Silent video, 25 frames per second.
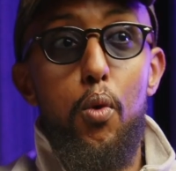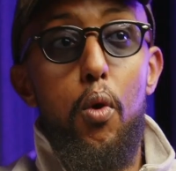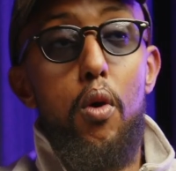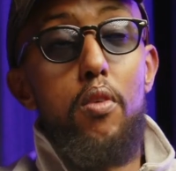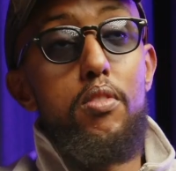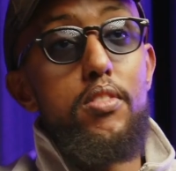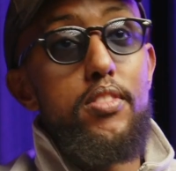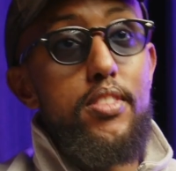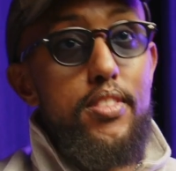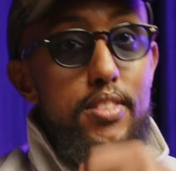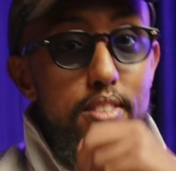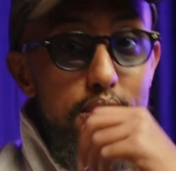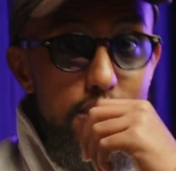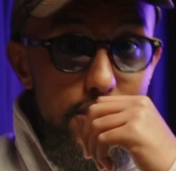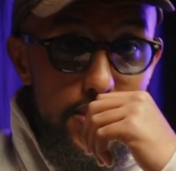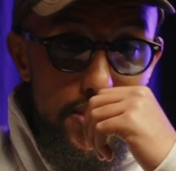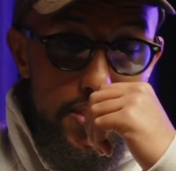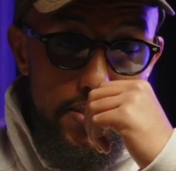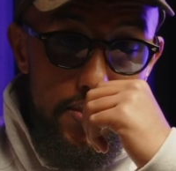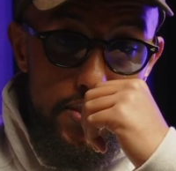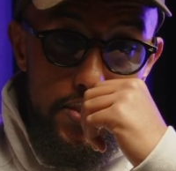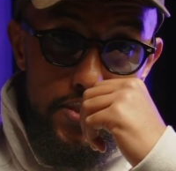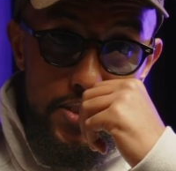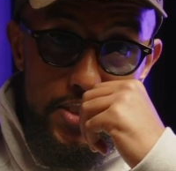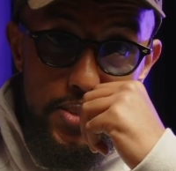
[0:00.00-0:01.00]
obviously this is a
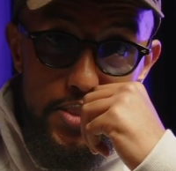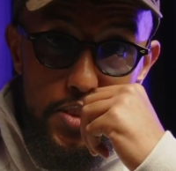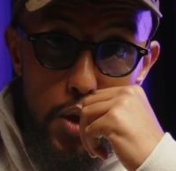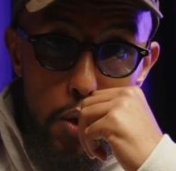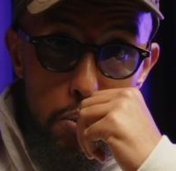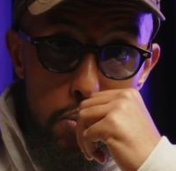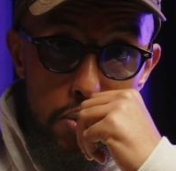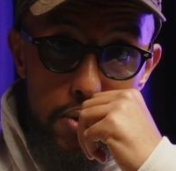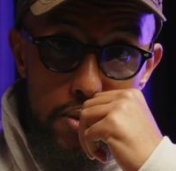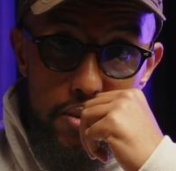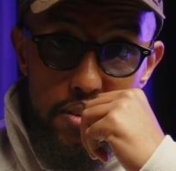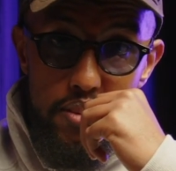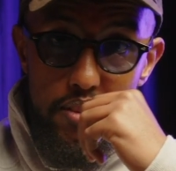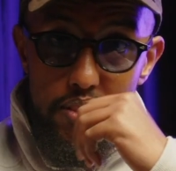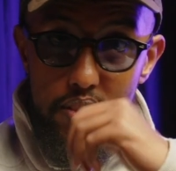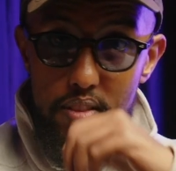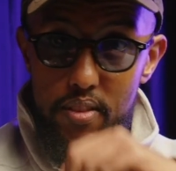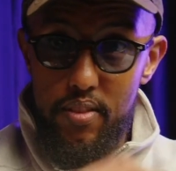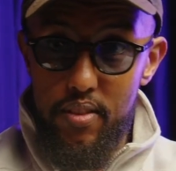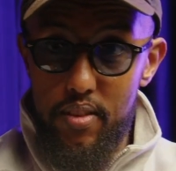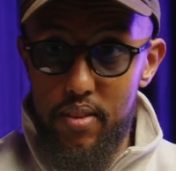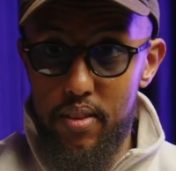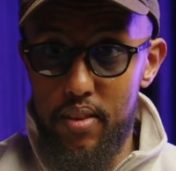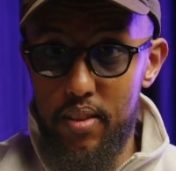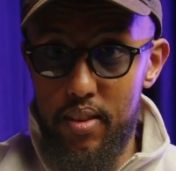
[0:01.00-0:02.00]
dystopian
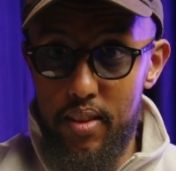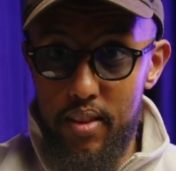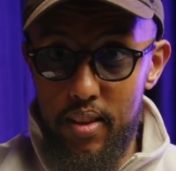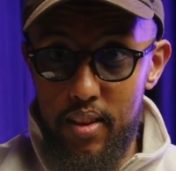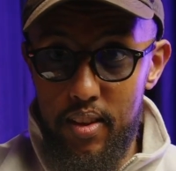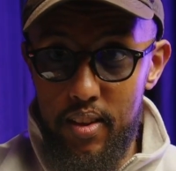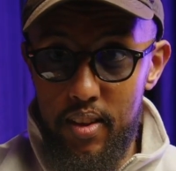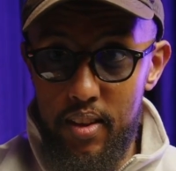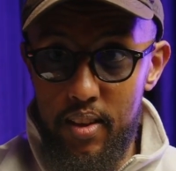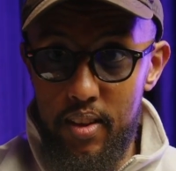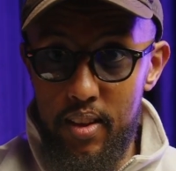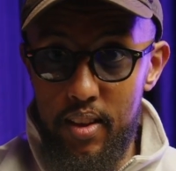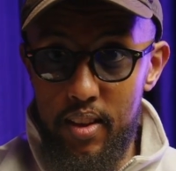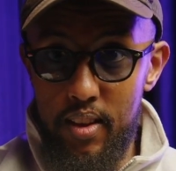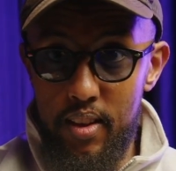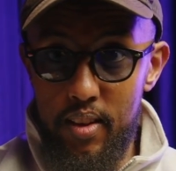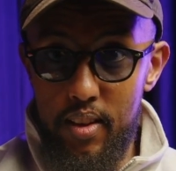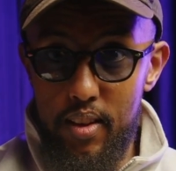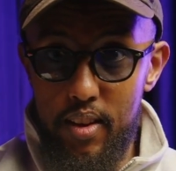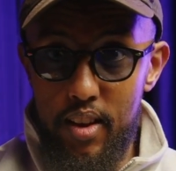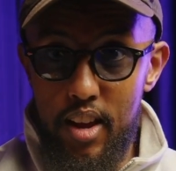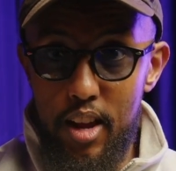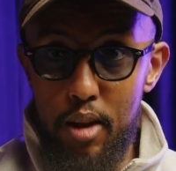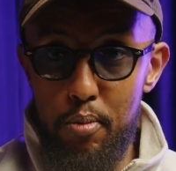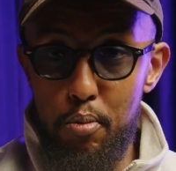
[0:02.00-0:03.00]
kind
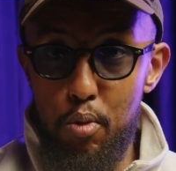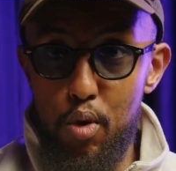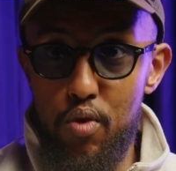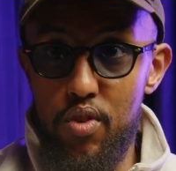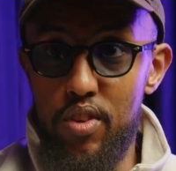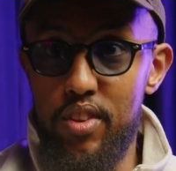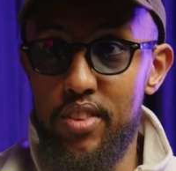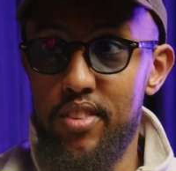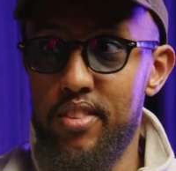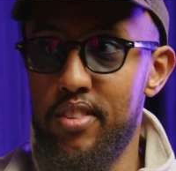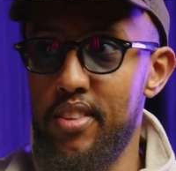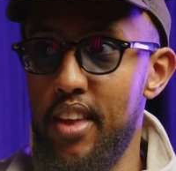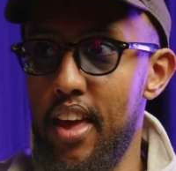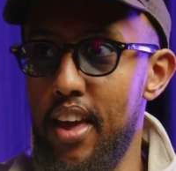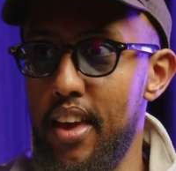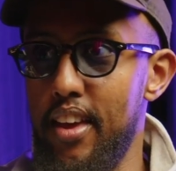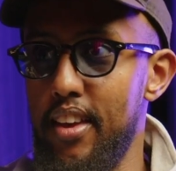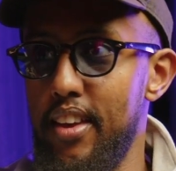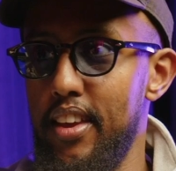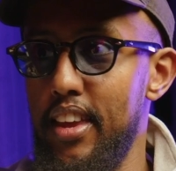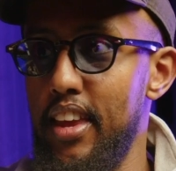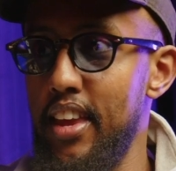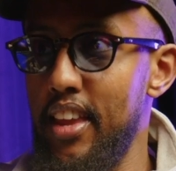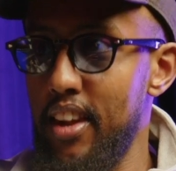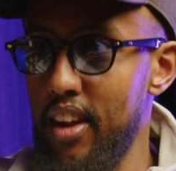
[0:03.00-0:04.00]
of movie set
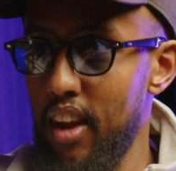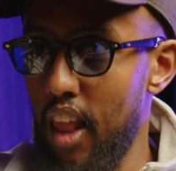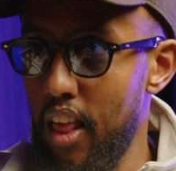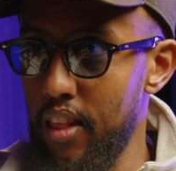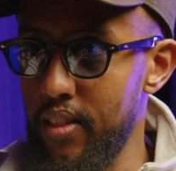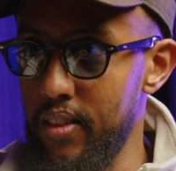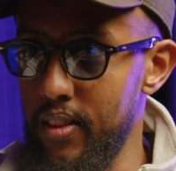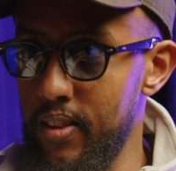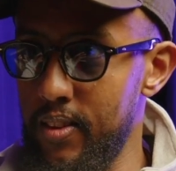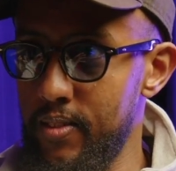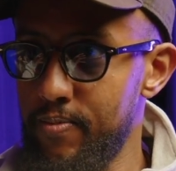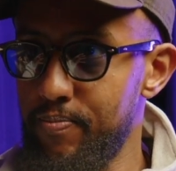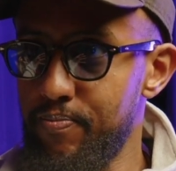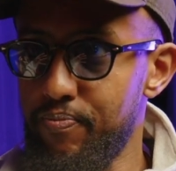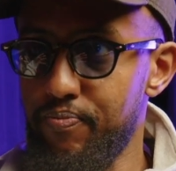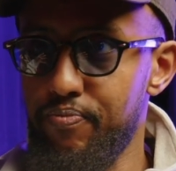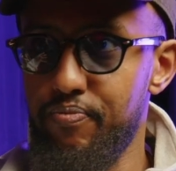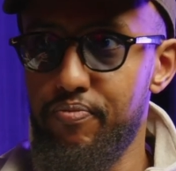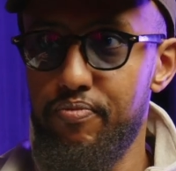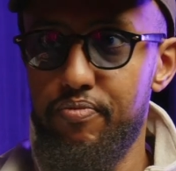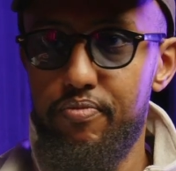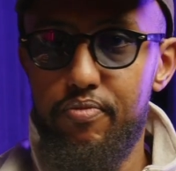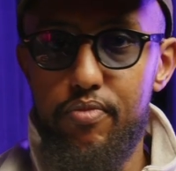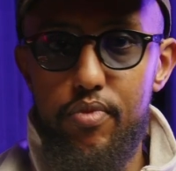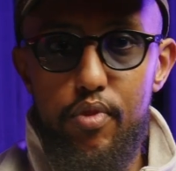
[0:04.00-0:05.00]
in London,
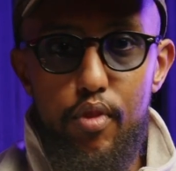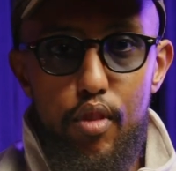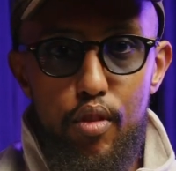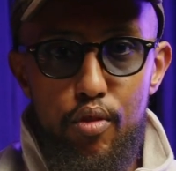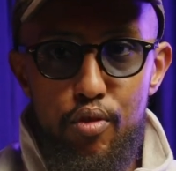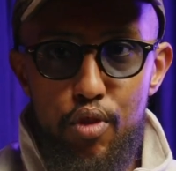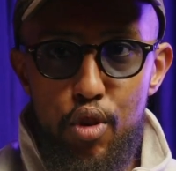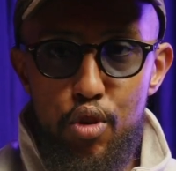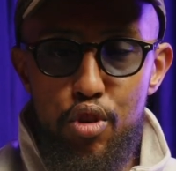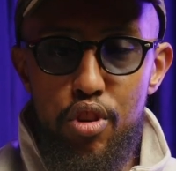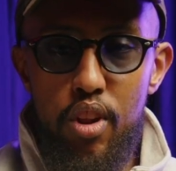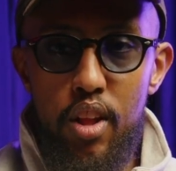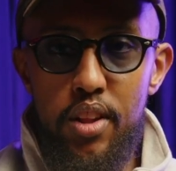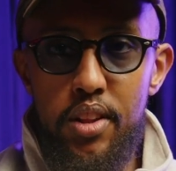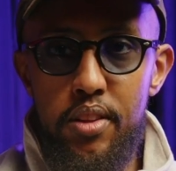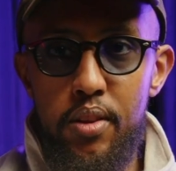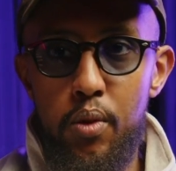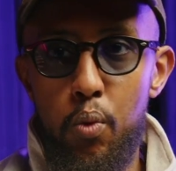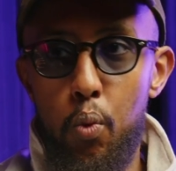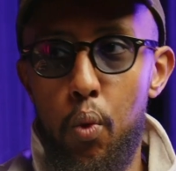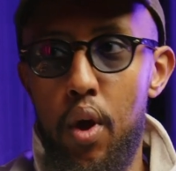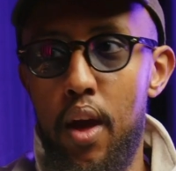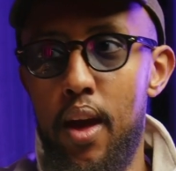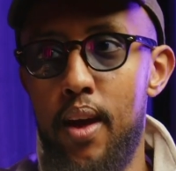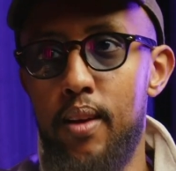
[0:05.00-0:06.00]
future London,
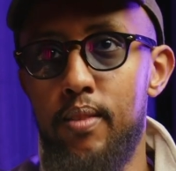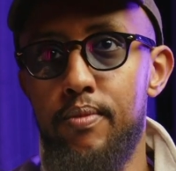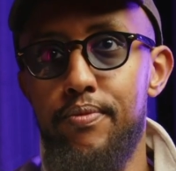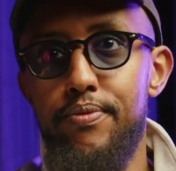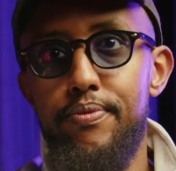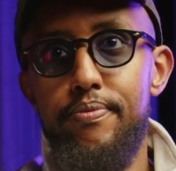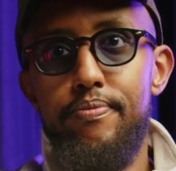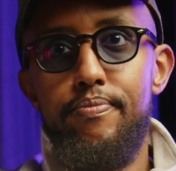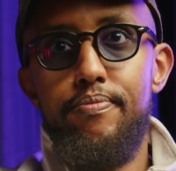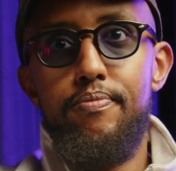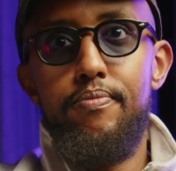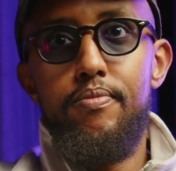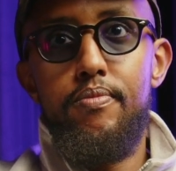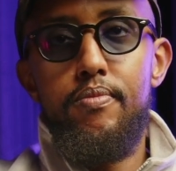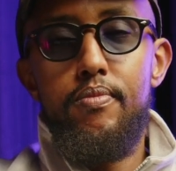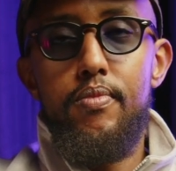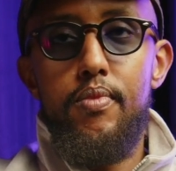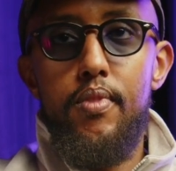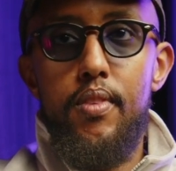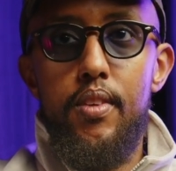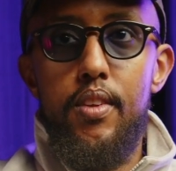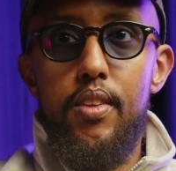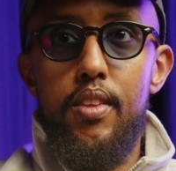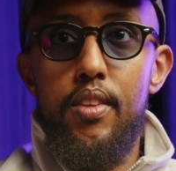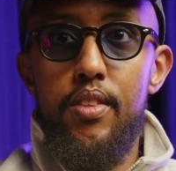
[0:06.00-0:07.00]
where
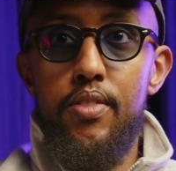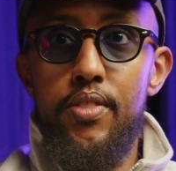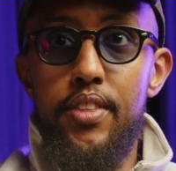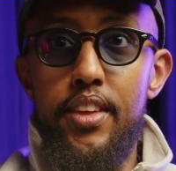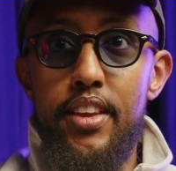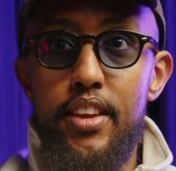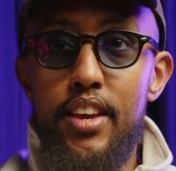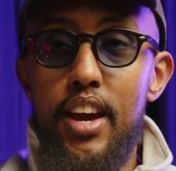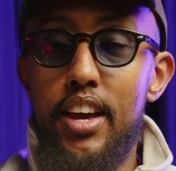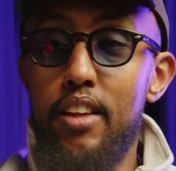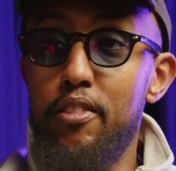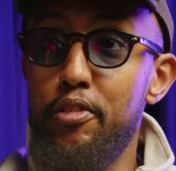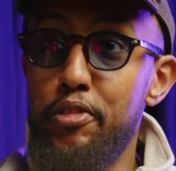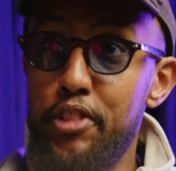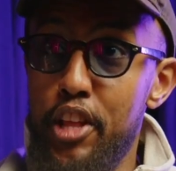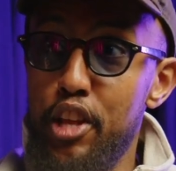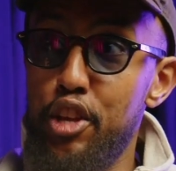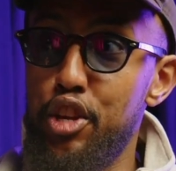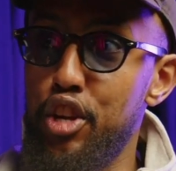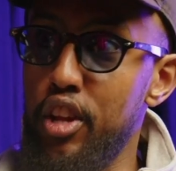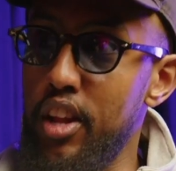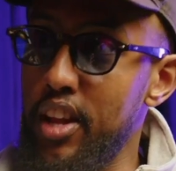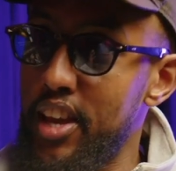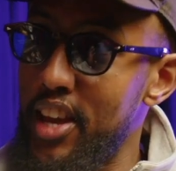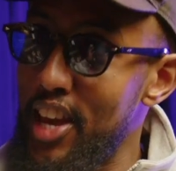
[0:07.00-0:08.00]
the kind of
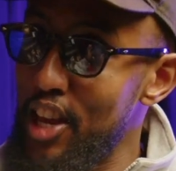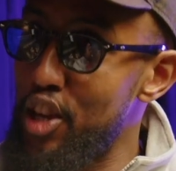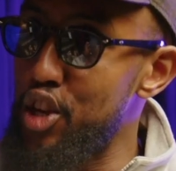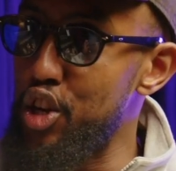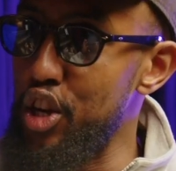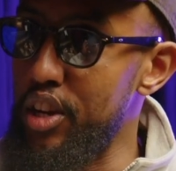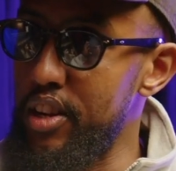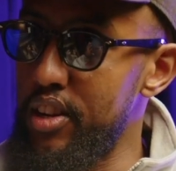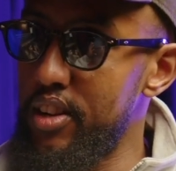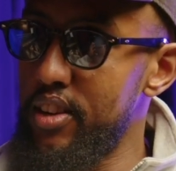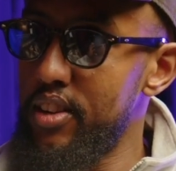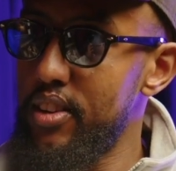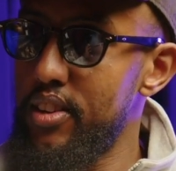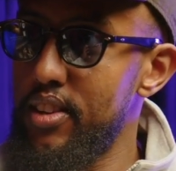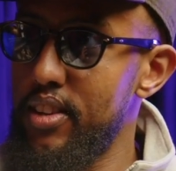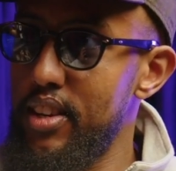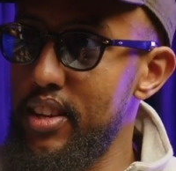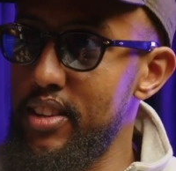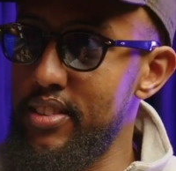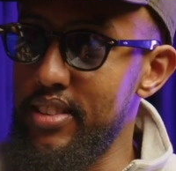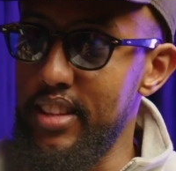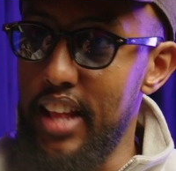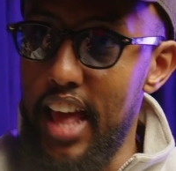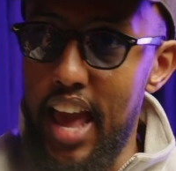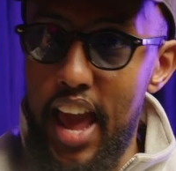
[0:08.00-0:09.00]
titular kitchen is
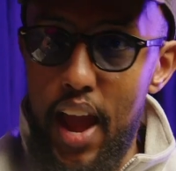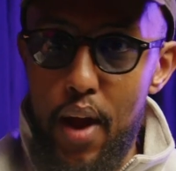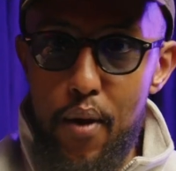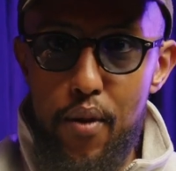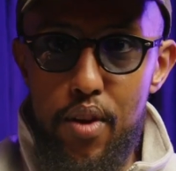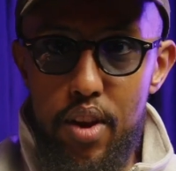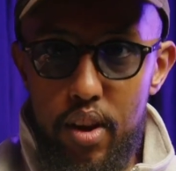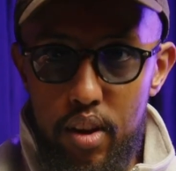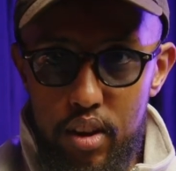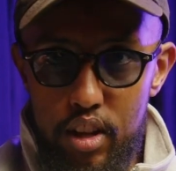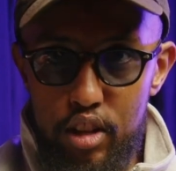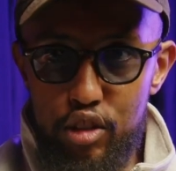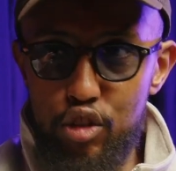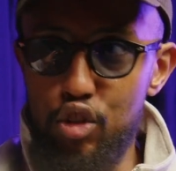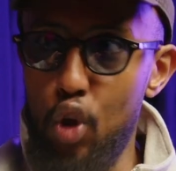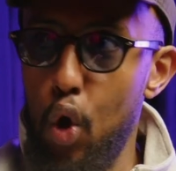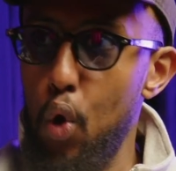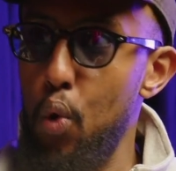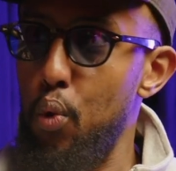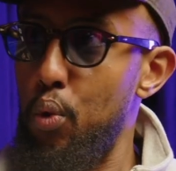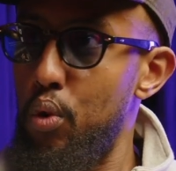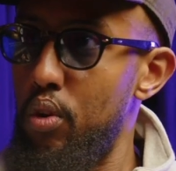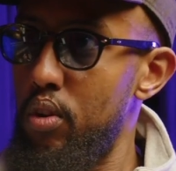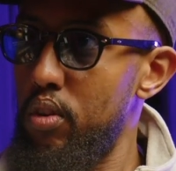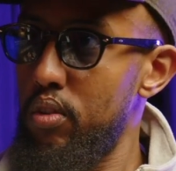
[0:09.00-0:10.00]
an area, a
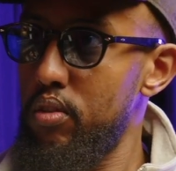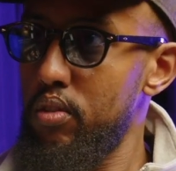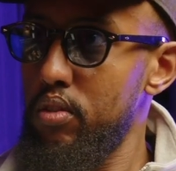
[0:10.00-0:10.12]
zone,